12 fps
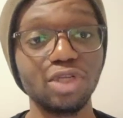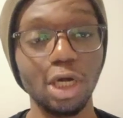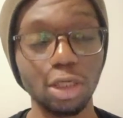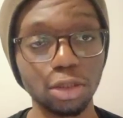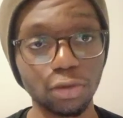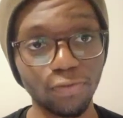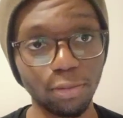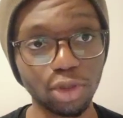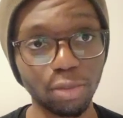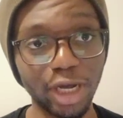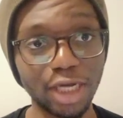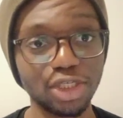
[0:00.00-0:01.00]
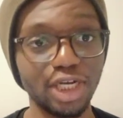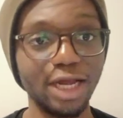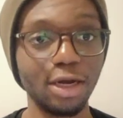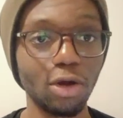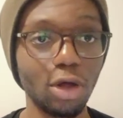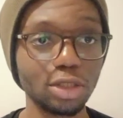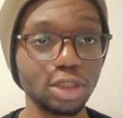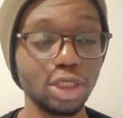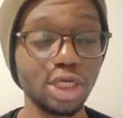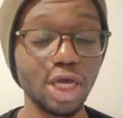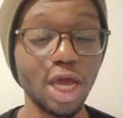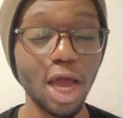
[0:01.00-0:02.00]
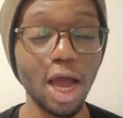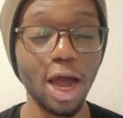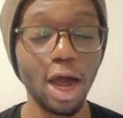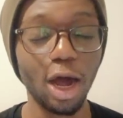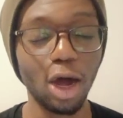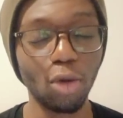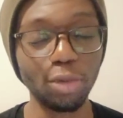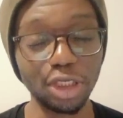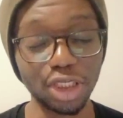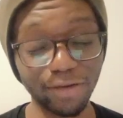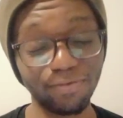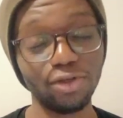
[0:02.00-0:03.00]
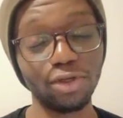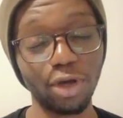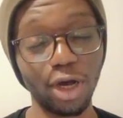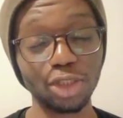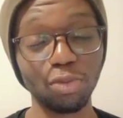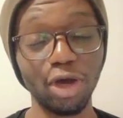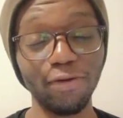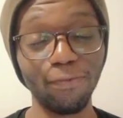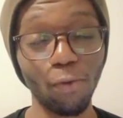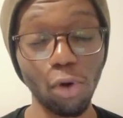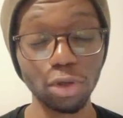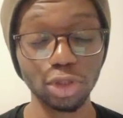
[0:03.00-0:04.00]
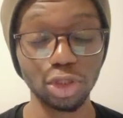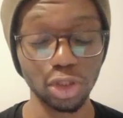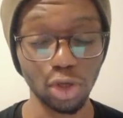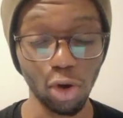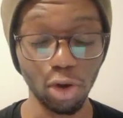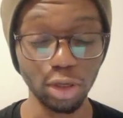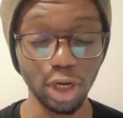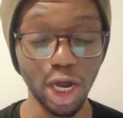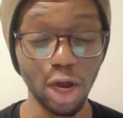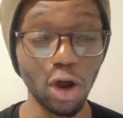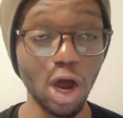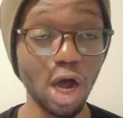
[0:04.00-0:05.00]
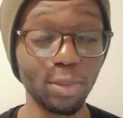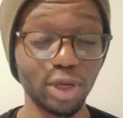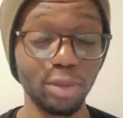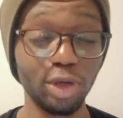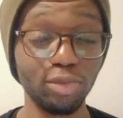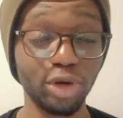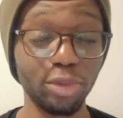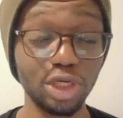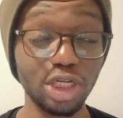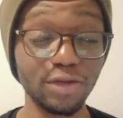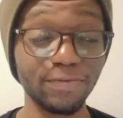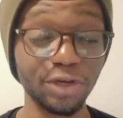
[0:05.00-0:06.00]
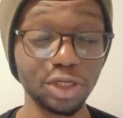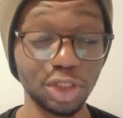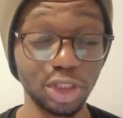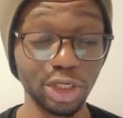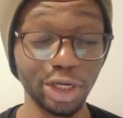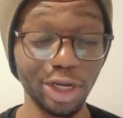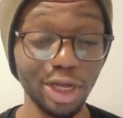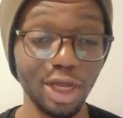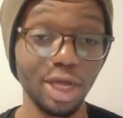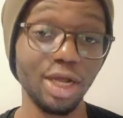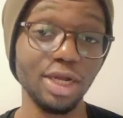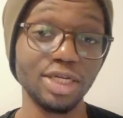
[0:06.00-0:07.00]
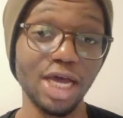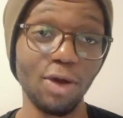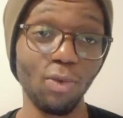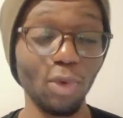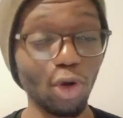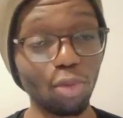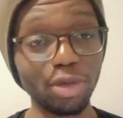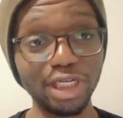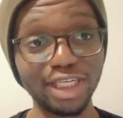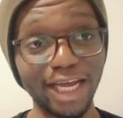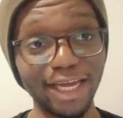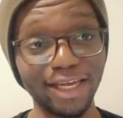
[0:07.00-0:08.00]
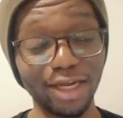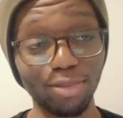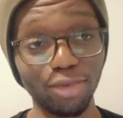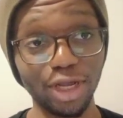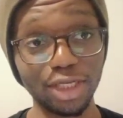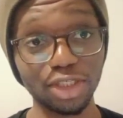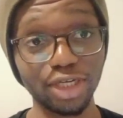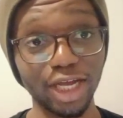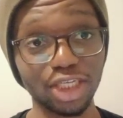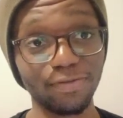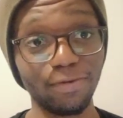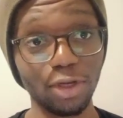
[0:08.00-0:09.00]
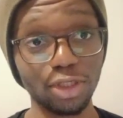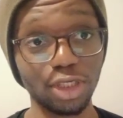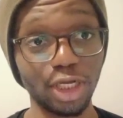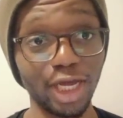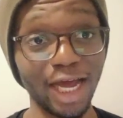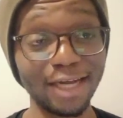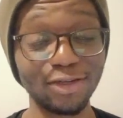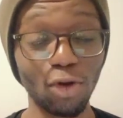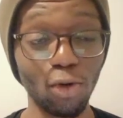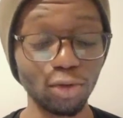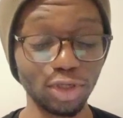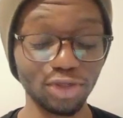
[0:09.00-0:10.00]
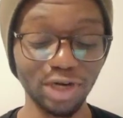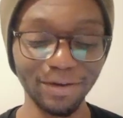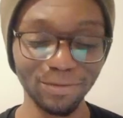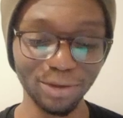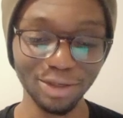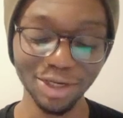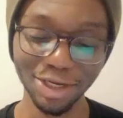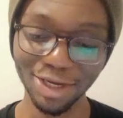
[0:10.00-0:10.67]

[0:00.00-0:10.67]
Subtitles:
that I took from the match, and lastly, I'll be giving you guys my thoughts on our upcoming Premier League fixture that will be taking place next Thursday at Old Trafford